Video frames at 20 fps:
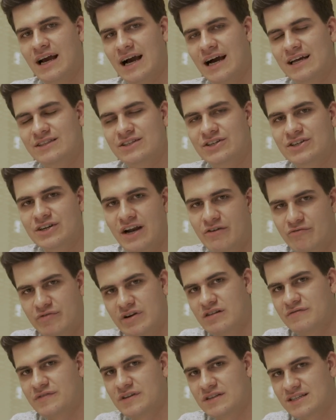under a
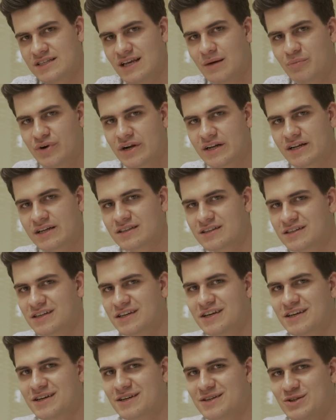relevant subreddit
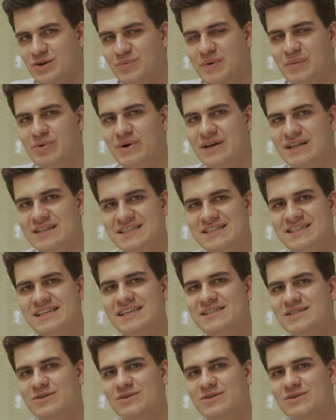so people can see,